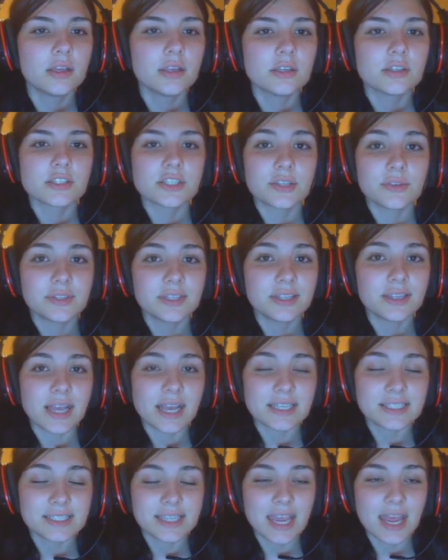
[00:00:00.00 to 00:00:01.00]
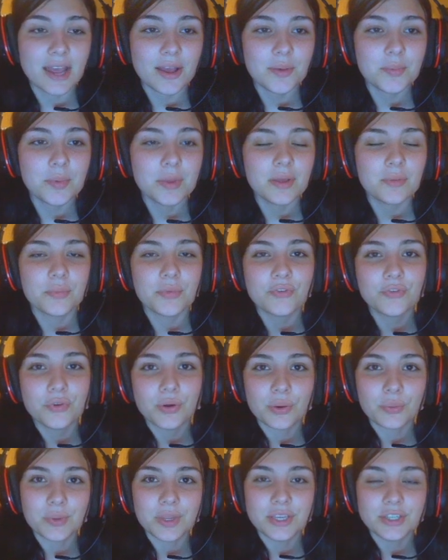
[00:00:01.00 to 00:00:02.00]
So in the last tab,
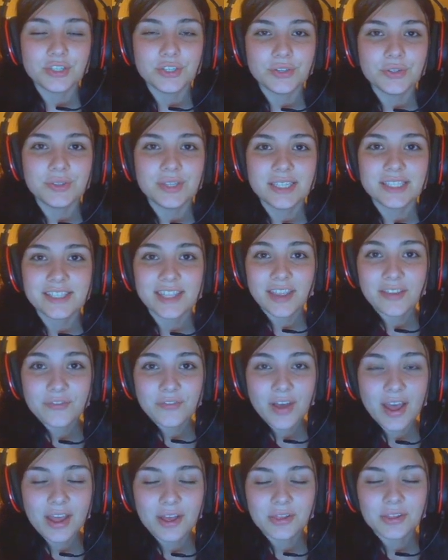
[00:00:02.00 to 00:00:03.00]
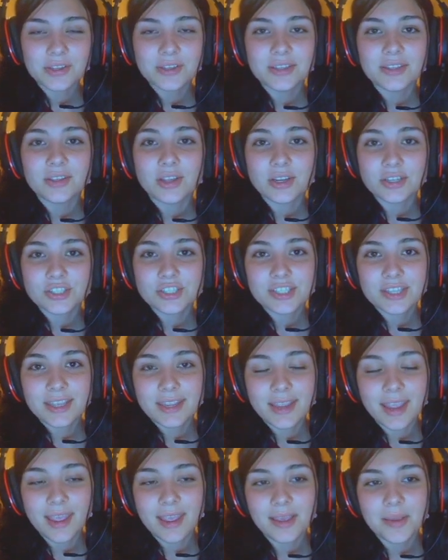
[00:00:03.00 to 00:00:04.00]
before we do the save file and launch the
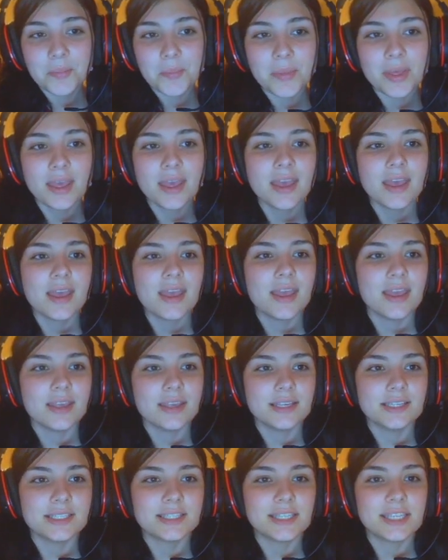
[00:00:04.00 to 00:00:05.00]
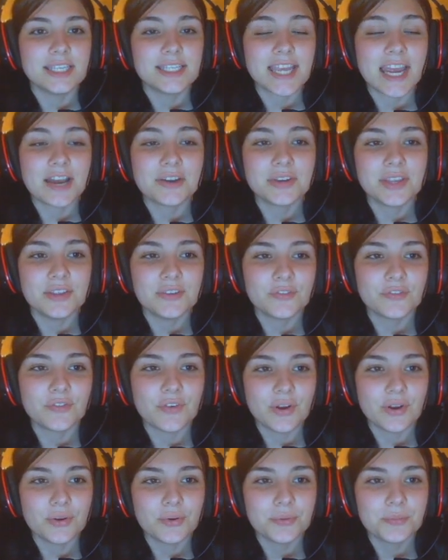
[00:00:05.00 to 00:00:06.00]
game, is the town
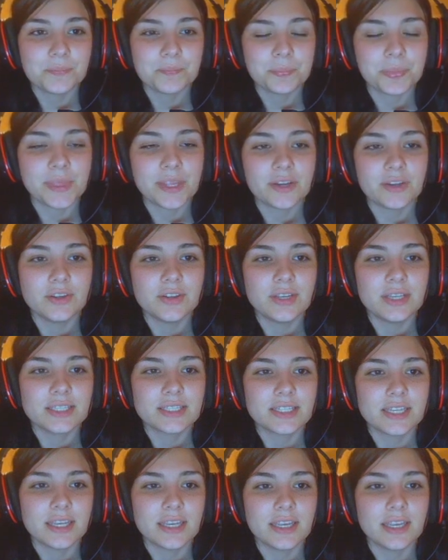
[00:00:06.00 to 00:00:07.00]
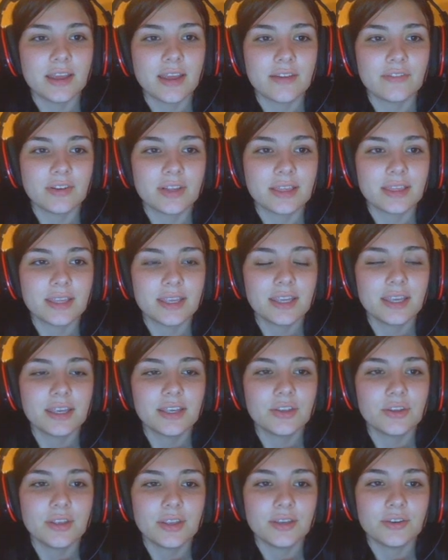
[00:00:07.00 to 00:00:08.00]
info. Here you can see
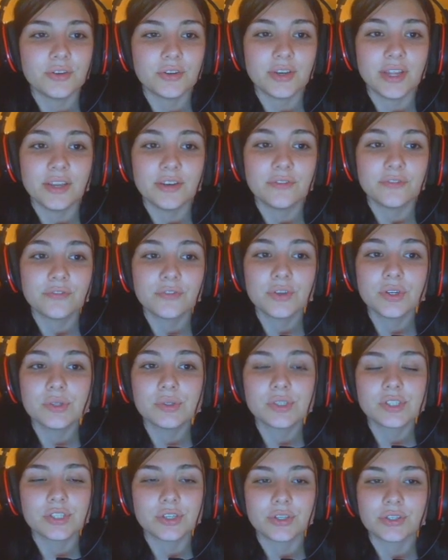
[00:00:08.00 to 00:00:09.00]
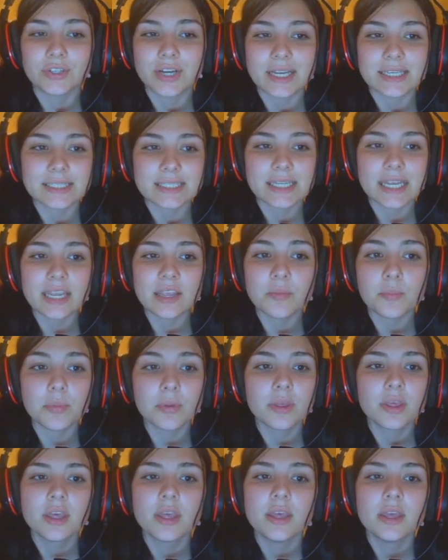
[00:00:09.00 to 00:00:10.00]
everything in your native fruits, your grass type,
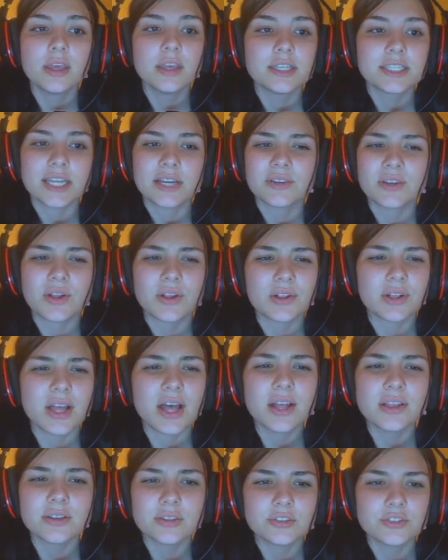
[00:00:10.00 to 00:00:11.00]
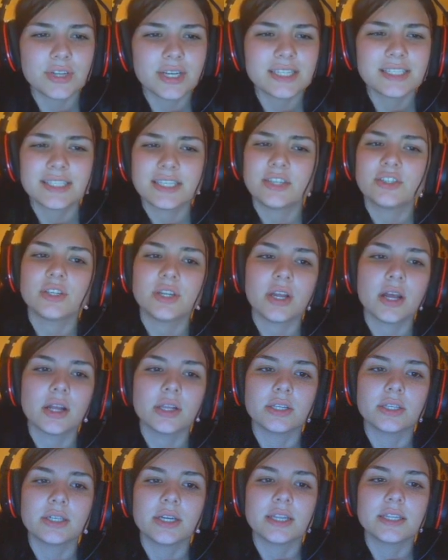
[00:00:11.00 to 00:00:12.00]
town hall color, train station
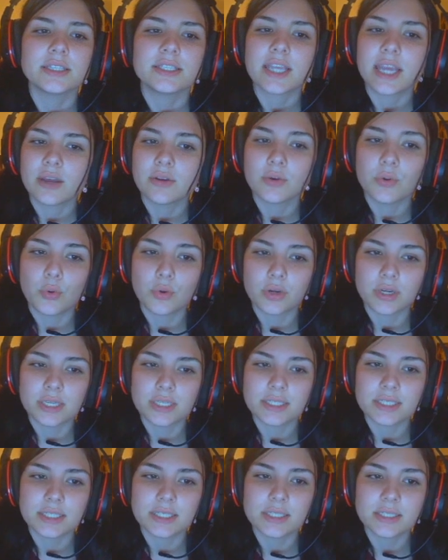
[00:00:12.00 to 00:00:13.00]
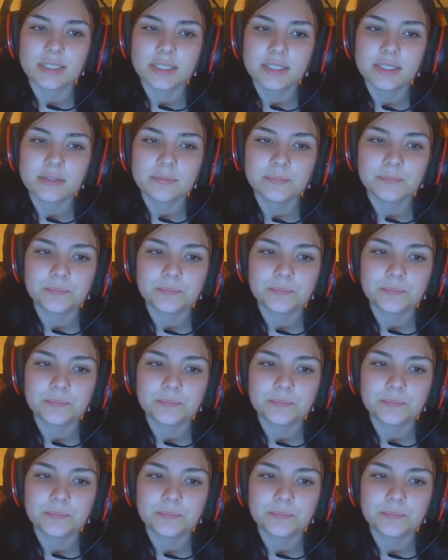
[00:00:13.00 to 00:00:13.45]
color, and town ordinances.